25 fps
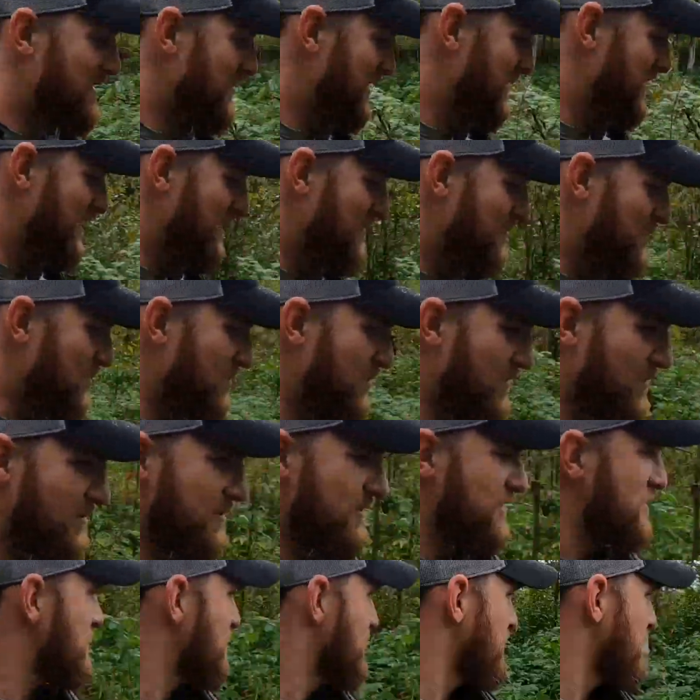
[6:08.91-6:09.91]
on camera to be able
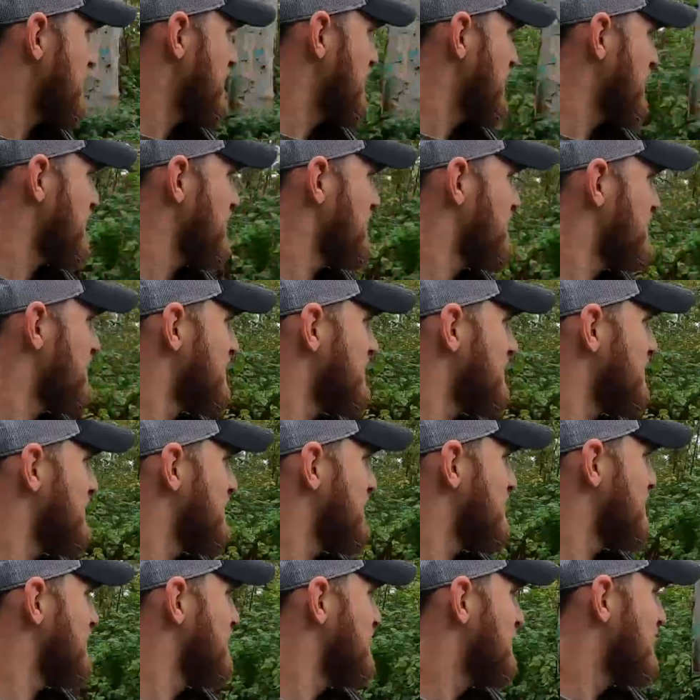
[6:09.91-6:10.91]
to show you guys. So
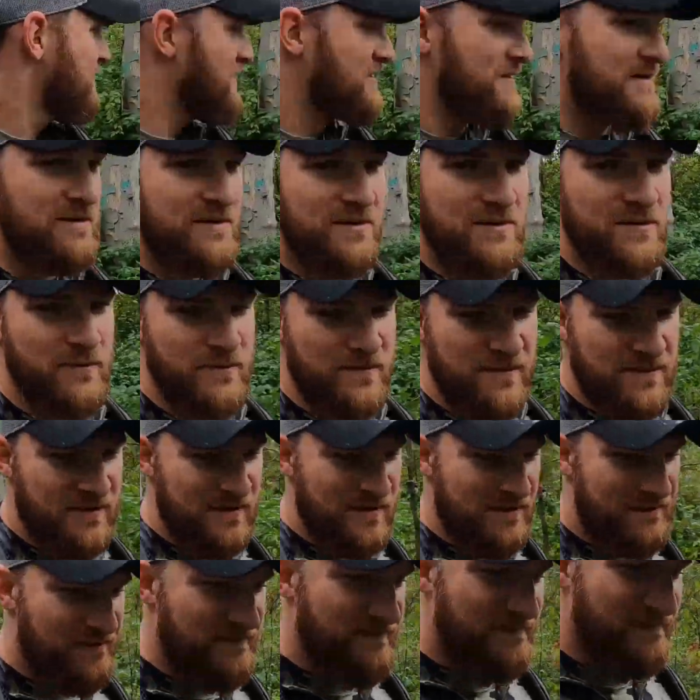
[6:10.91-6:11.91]
we'll
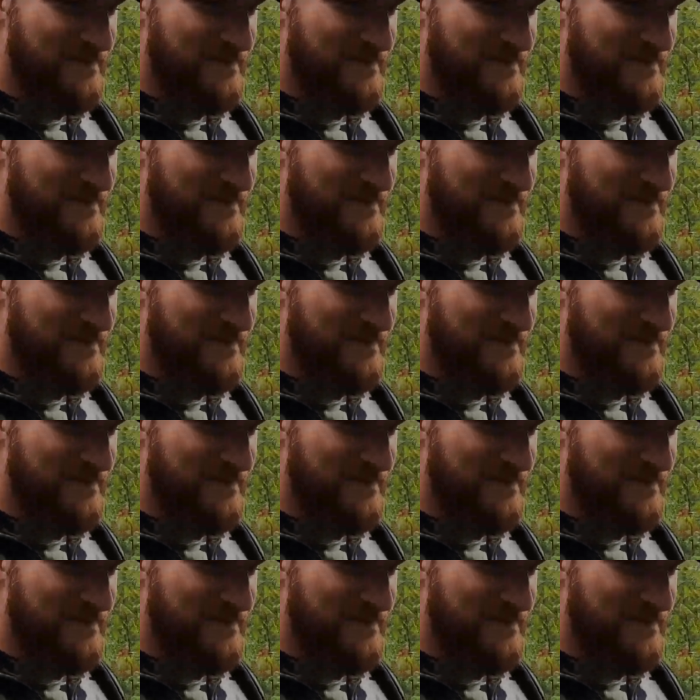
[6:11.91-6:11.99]
see.